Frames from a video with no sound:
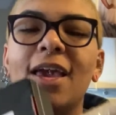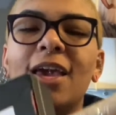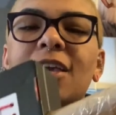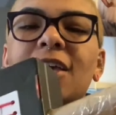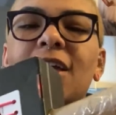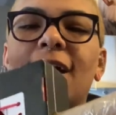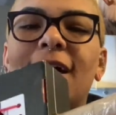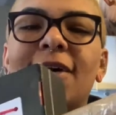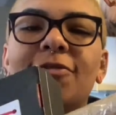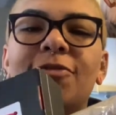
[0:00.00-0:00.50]

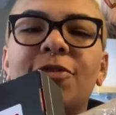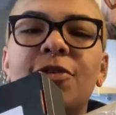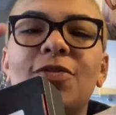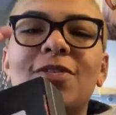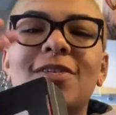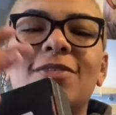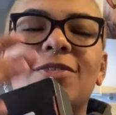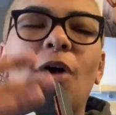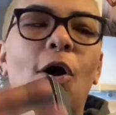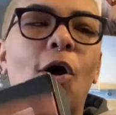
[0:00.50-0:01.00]
Cover
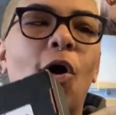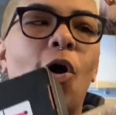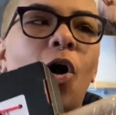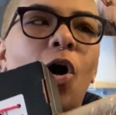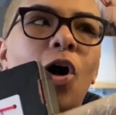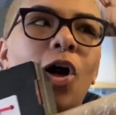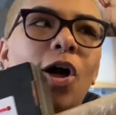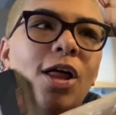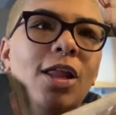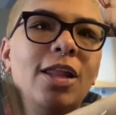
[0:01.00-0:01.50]
this
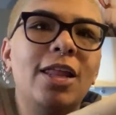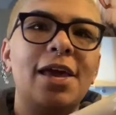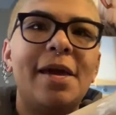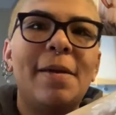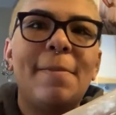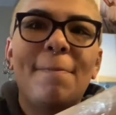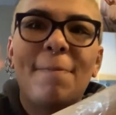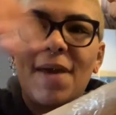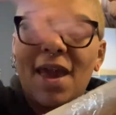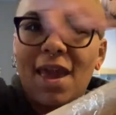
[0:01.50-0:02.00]
all
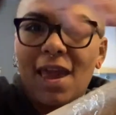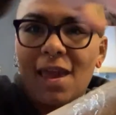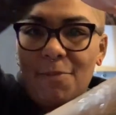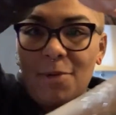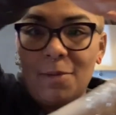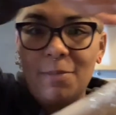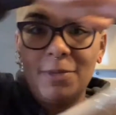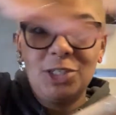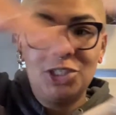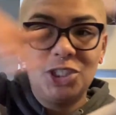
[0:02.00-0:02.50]
in paper
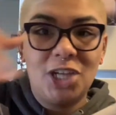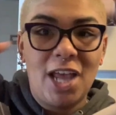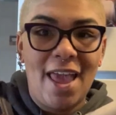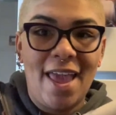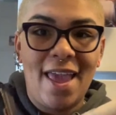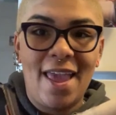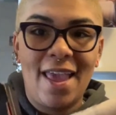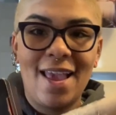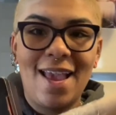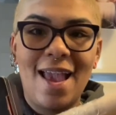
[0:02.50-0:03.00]

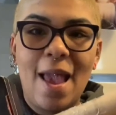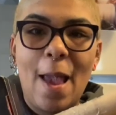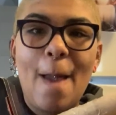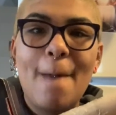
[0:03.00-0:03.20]
mache,